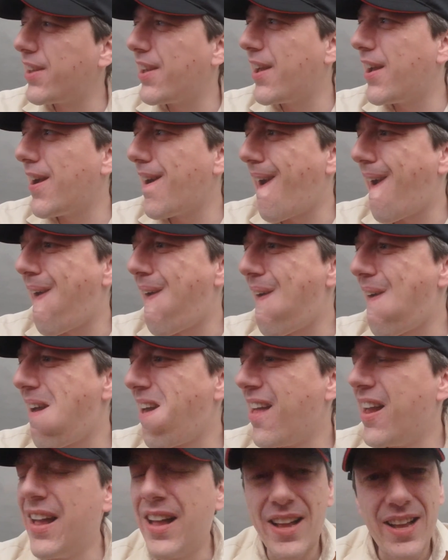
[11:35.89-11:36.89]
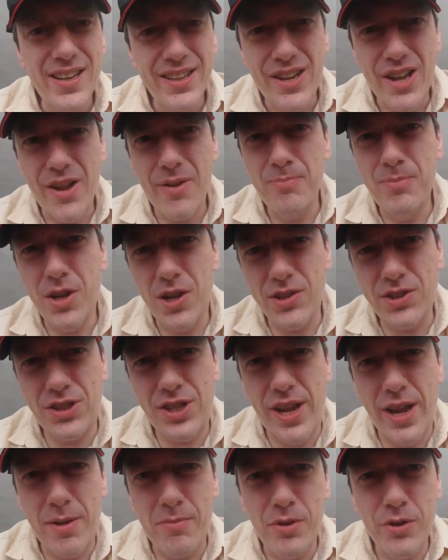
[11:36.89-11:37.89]
Now, I'm not
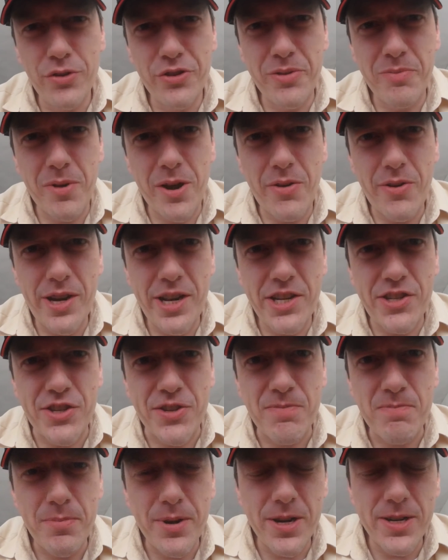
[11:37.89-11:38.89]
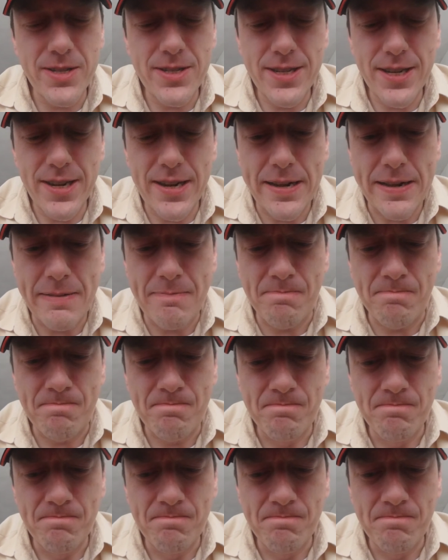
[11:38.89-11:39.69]
saying I'm losing my religion, but I